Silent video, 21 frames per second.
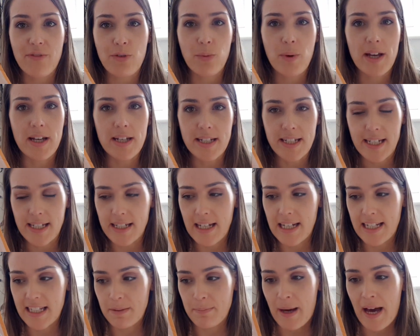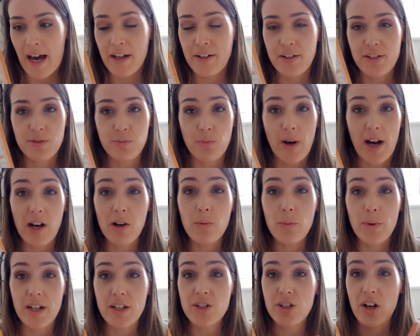away a Nina Lee pattern as well,
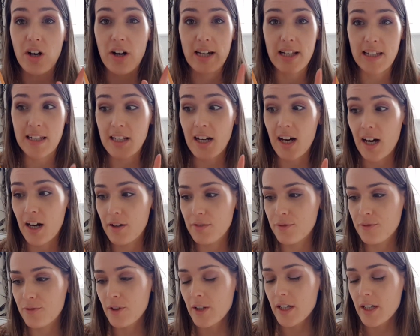which I love.